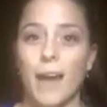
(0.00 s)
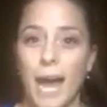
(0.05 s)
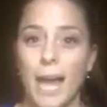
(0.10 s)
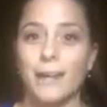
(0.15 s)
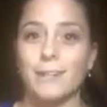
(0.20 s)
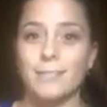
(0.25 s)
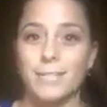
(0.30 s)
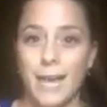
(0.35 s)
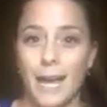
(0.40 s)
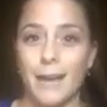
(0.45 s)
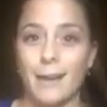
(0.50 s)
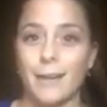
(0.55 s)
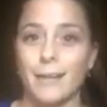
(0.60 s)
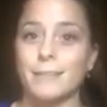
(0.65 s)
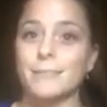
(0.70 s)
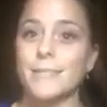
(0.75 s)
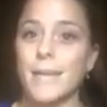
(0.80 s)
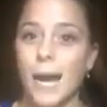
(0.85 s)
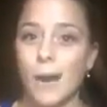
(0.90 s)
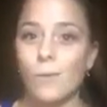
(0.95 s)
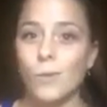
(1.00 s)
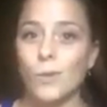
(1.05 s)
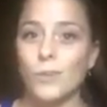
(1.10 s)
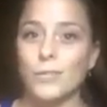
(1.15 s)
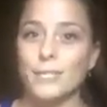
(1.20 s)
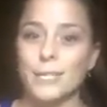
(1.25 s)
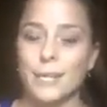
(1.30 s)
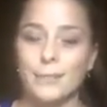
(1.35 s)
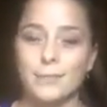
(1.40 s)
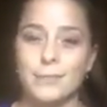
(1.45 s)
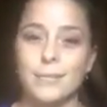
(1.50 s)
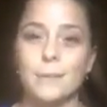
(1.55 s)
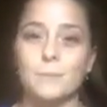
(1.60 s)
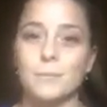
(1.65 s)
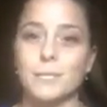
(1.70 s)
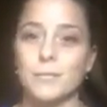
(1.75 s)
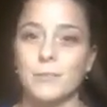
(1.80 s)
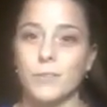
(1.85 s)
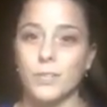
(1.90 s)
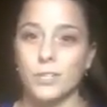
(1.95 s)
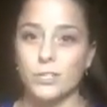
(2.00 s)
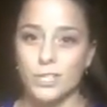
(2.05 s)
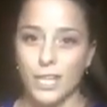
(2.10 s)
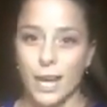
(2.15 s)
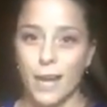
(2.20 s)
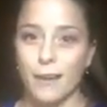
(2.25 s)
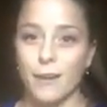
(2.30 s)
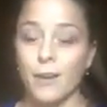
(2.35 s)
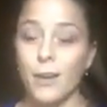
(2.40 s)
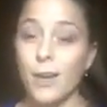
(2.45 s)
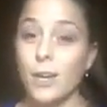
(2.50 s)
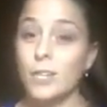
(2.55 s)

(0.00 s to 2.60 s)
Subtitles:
at a 10, and download the 10 steps to living your 10